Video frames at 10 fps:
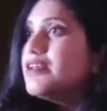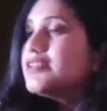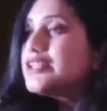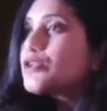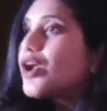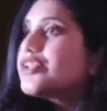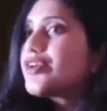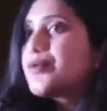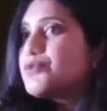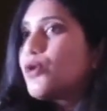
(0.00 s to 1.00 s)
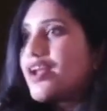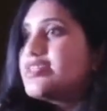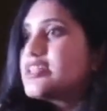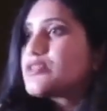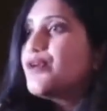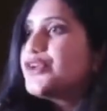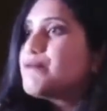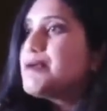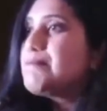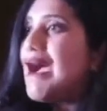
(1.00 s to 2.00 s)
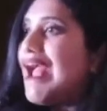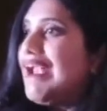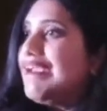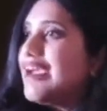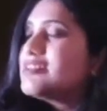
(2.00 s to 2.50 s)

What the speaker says: They thought the cryptocurrency is going to be banned,